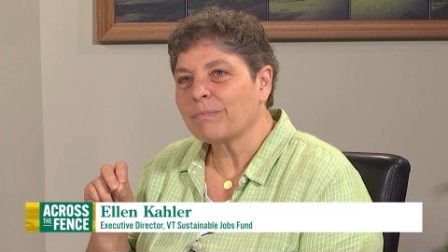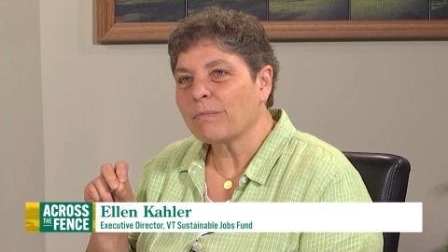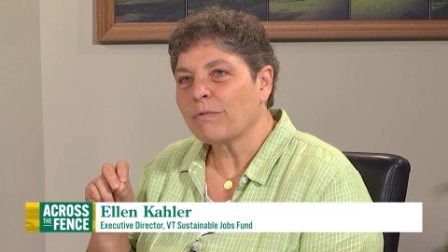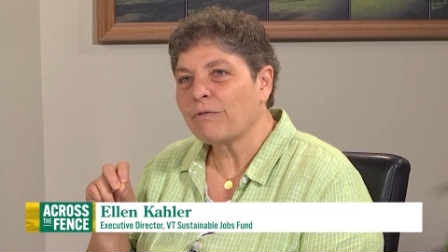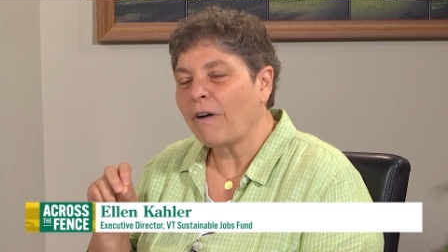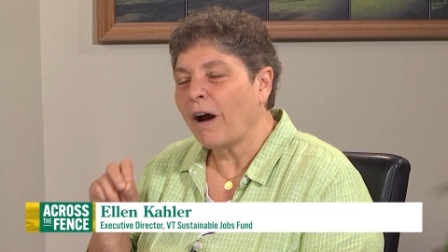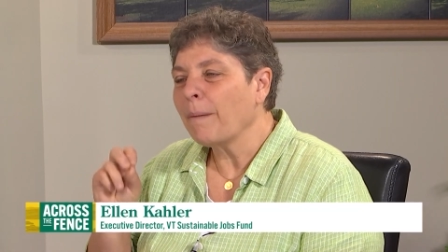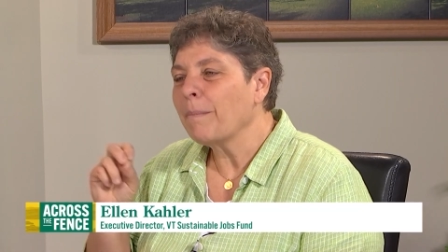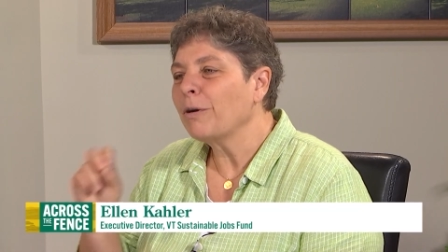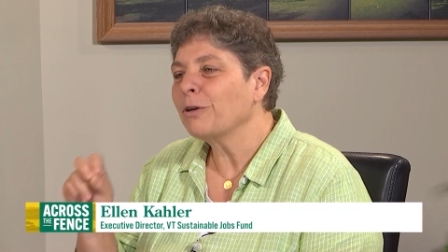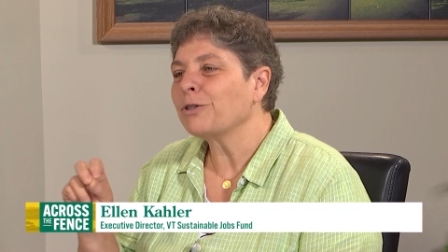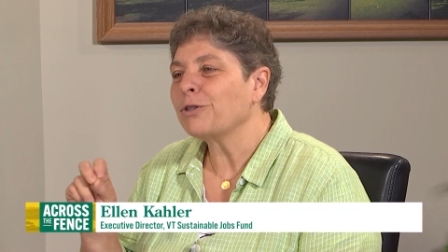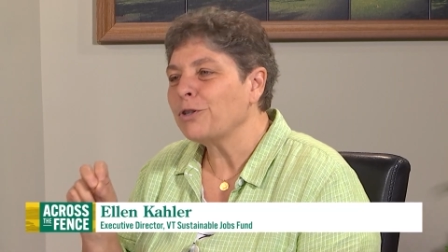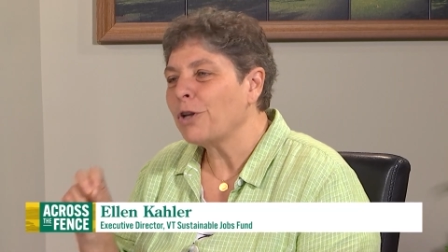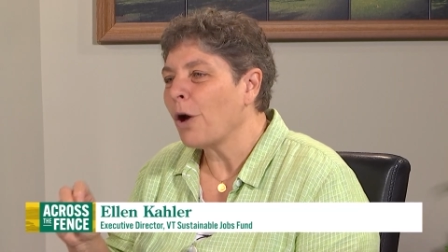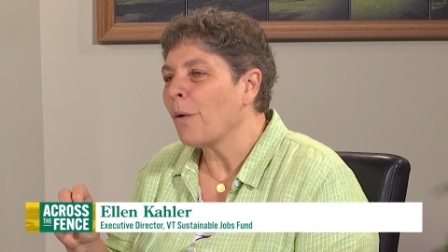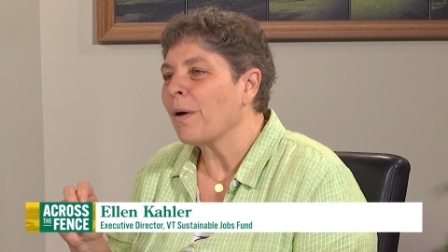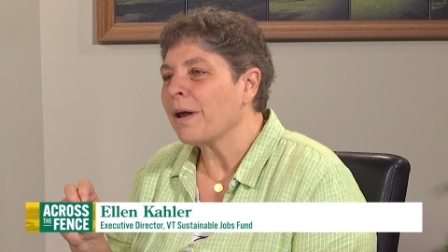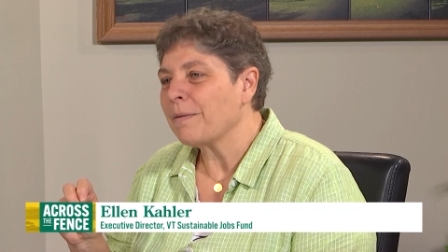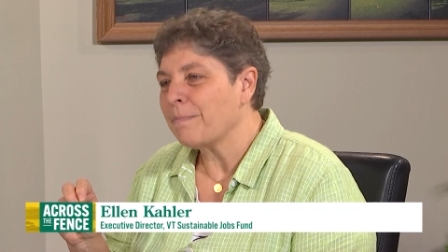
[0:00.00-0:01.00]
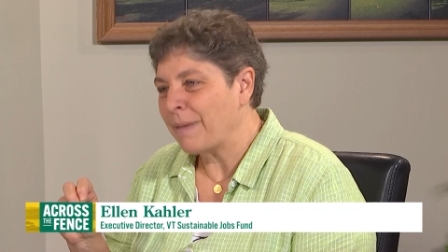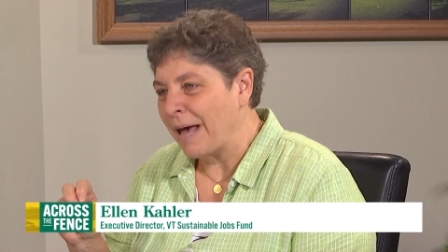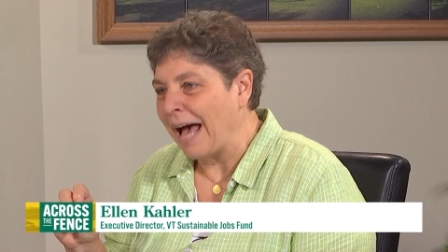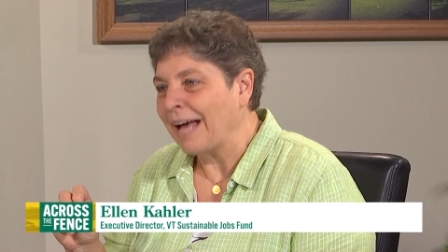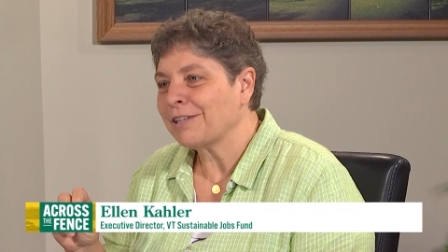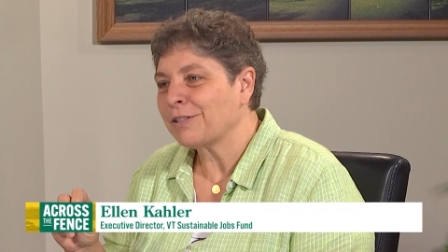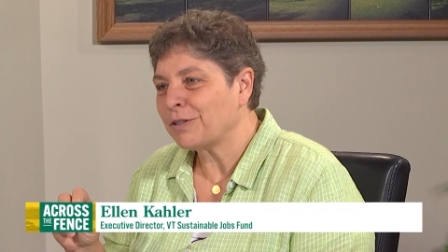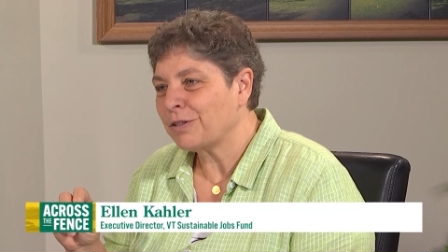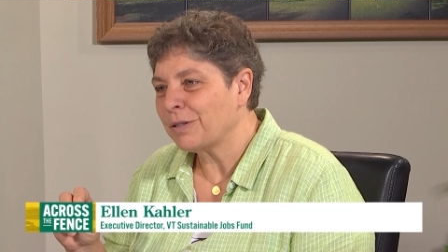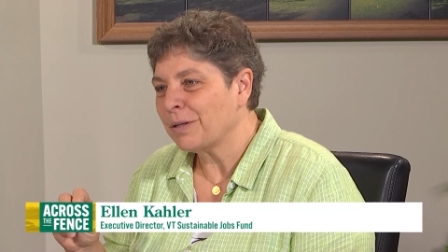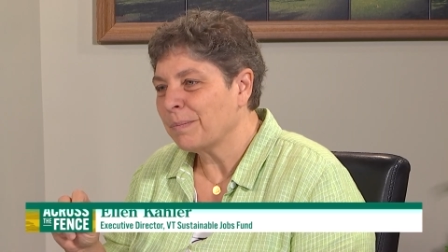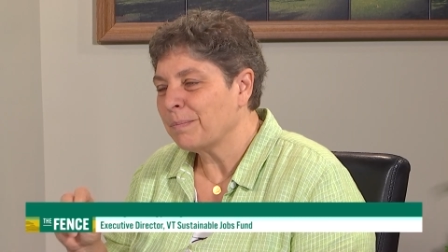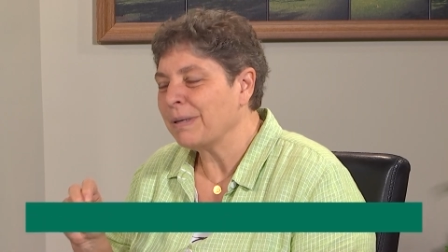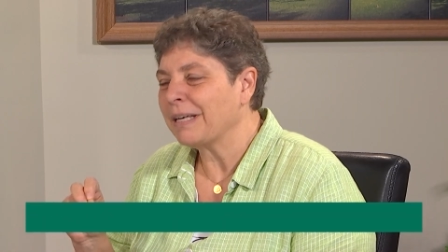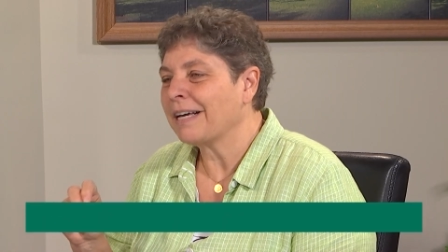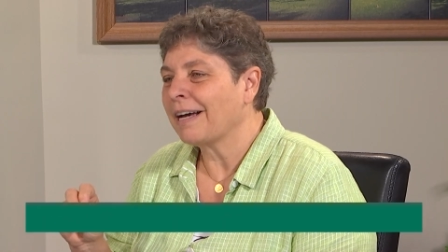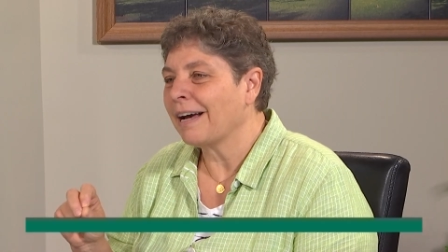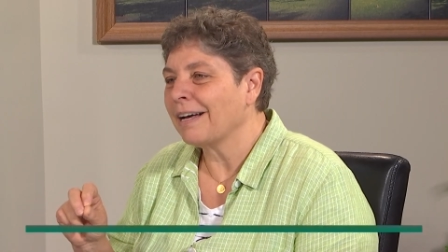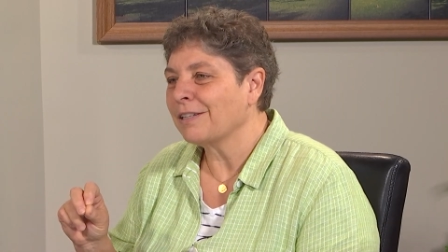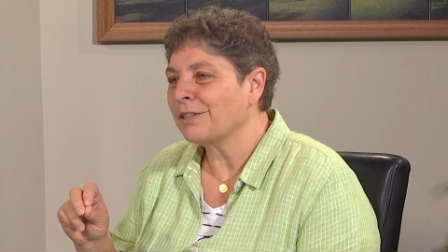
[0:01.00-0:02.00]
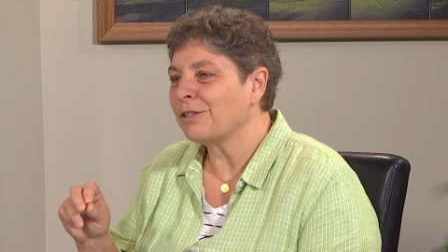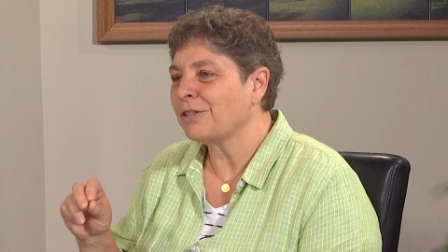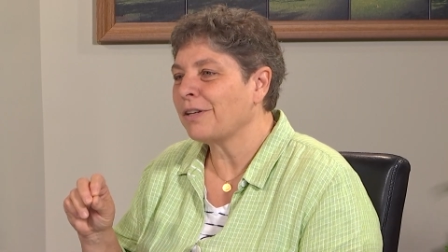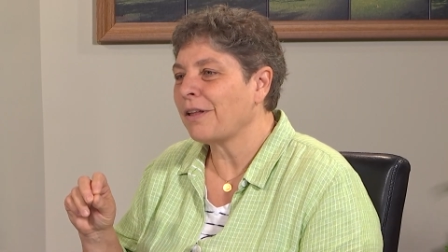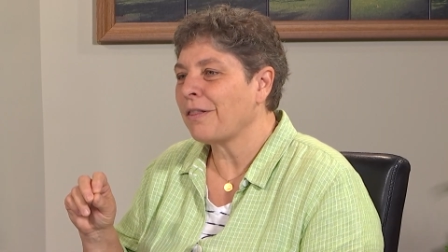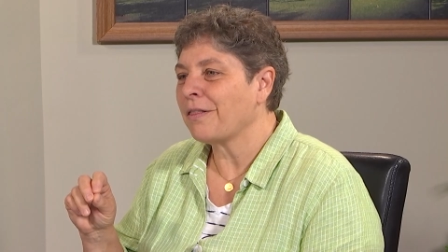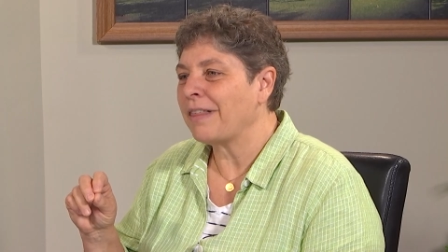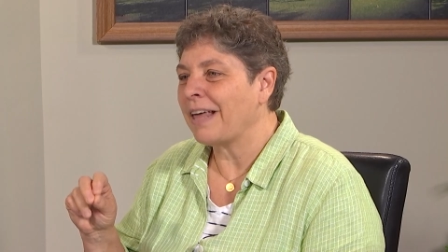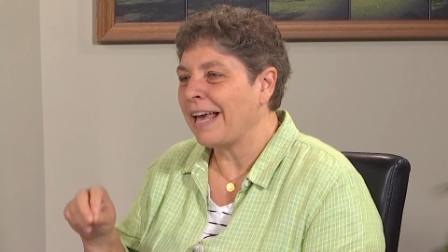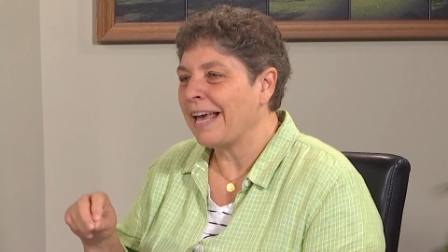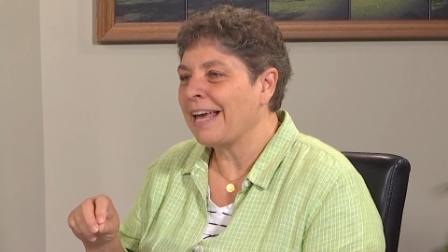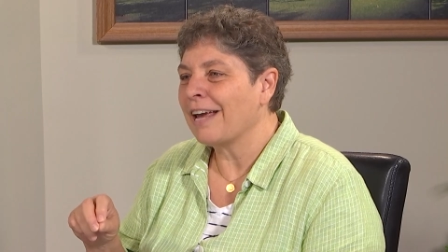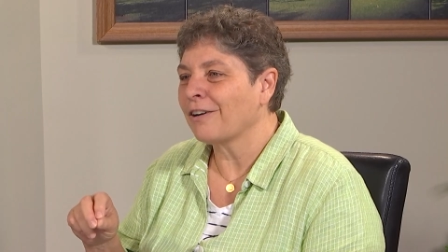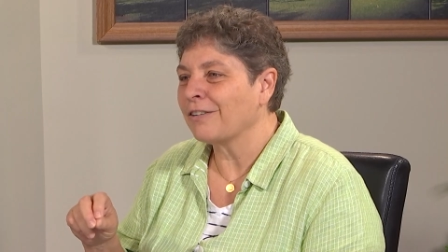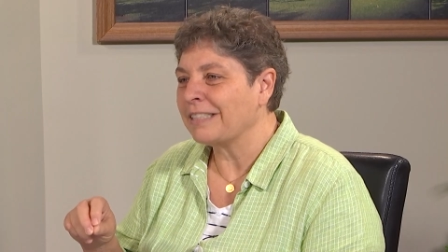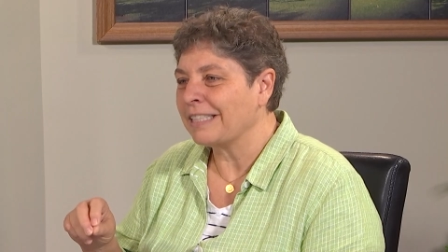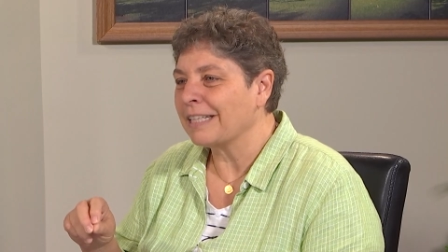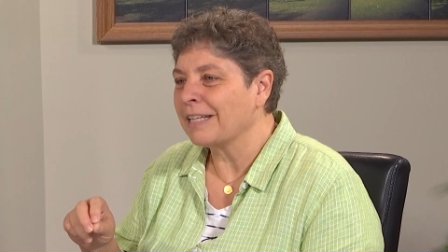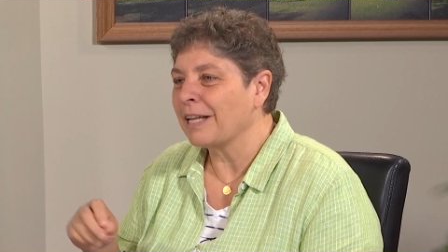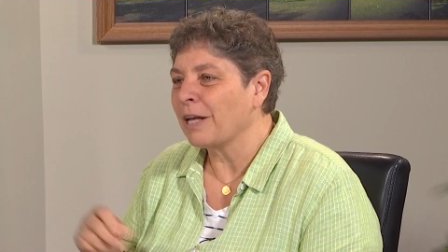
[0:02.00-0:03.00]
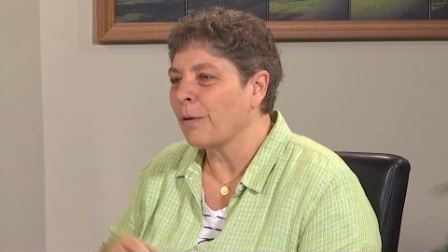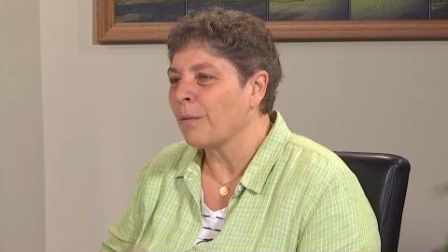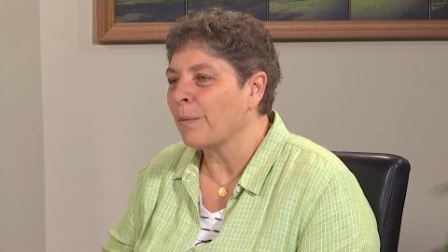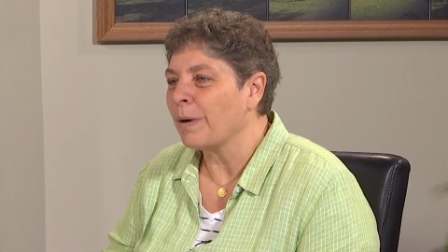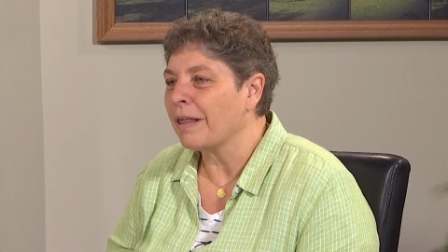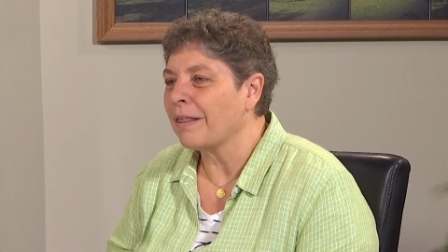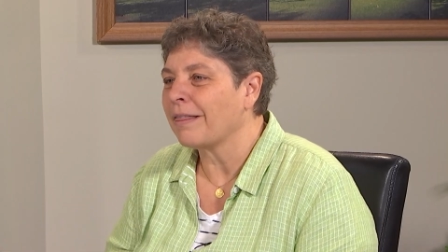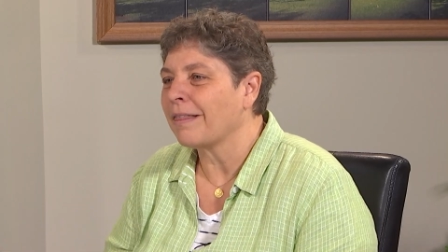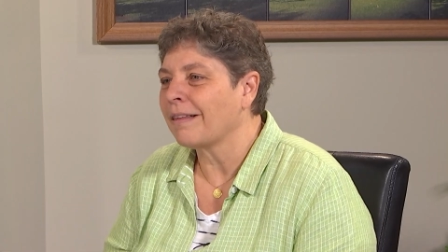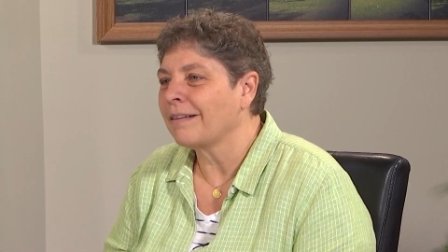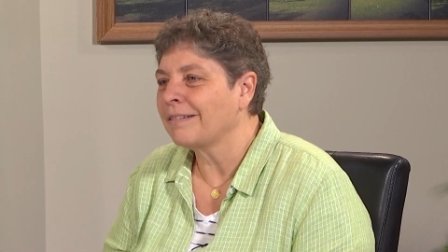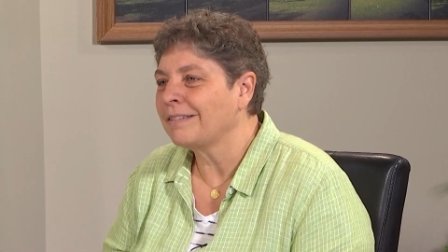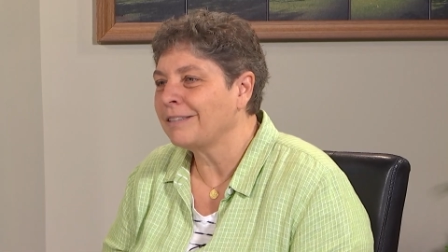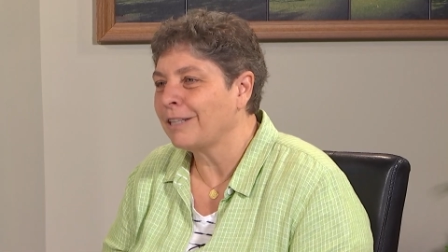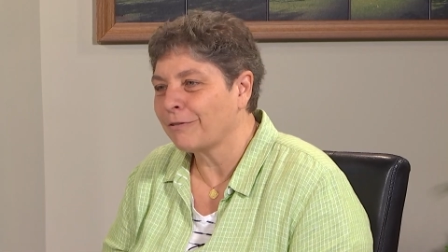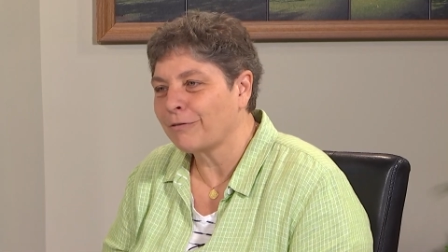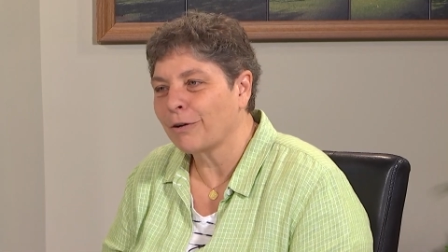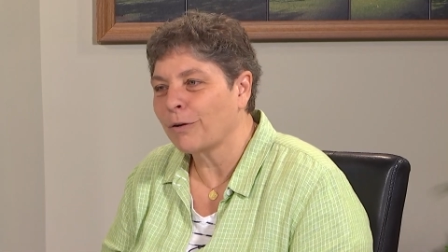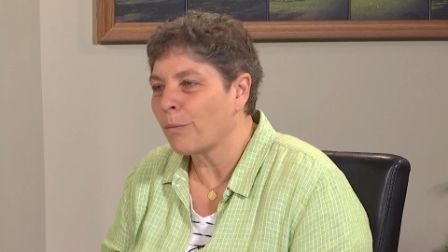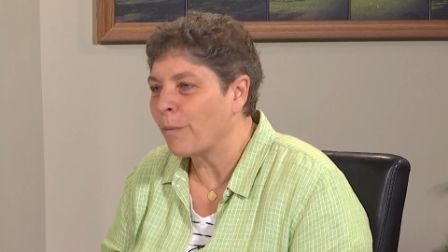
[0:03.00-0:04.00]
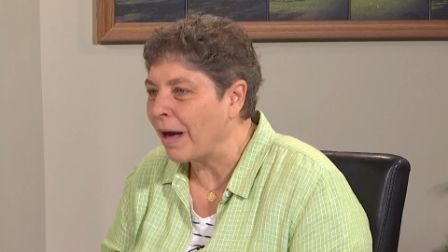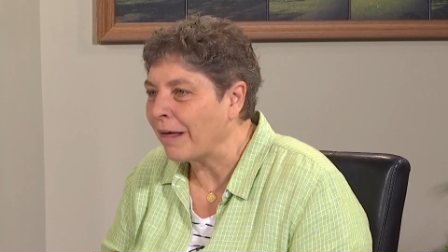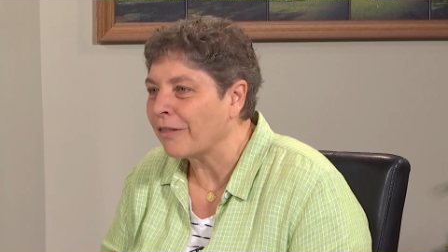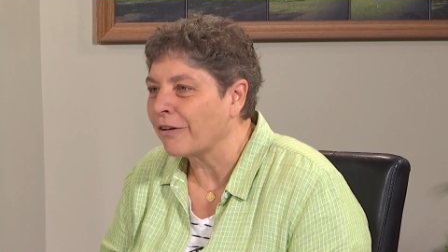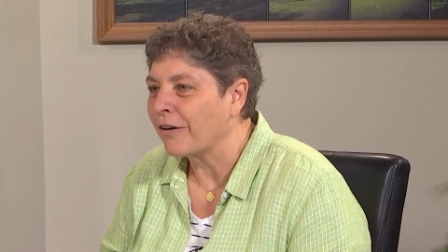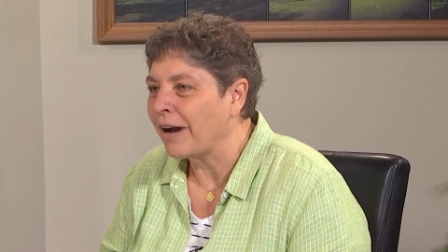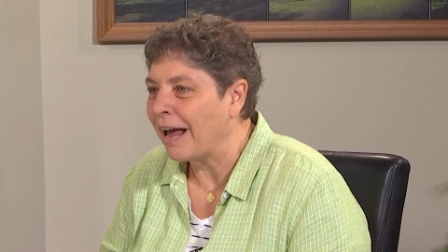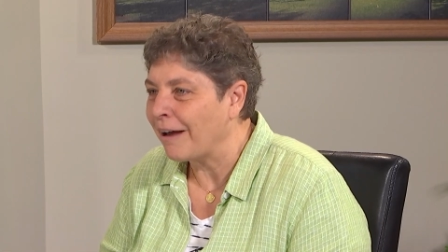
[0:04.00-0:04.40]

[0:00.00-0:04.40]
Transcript: farmers know it best because they are dealing with different weather